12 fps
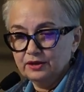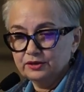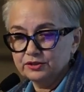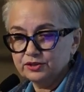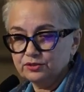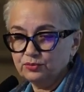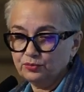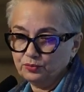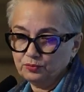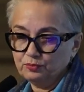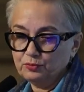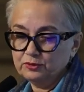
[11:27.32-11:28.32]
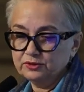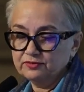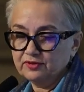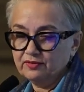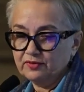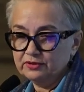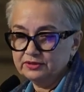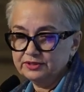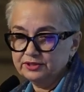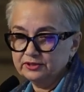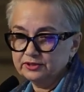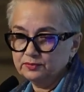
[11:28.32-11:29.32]
So most of our
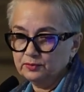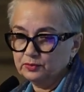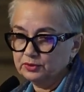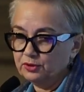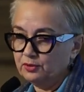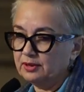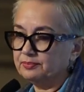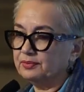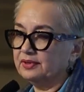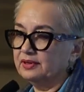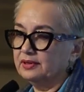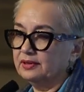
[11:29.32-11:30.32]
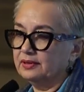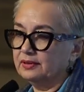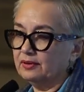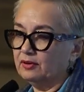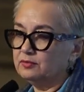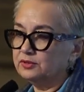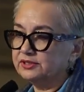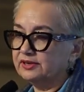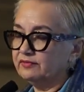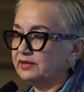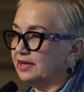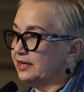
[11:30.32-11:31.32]
volunteers, we would go up almost
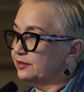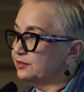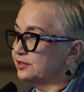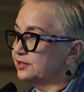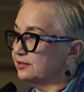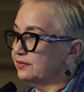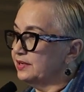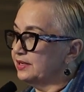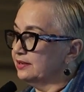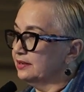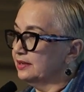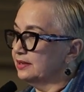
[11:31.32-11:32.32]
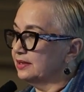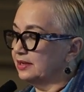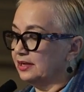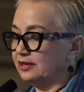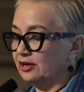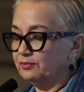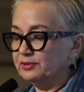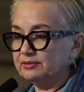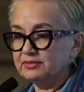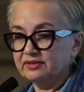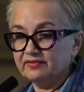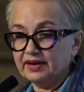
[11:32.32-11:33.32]
every day to Syrian and help
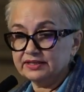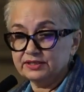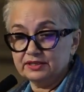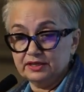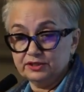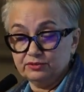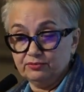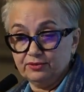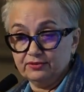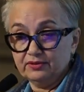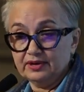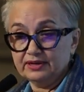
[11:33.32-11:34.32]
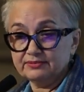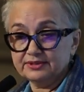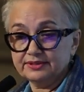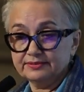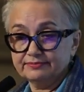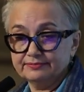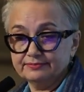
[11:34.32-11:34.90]
them in the vaccination programs.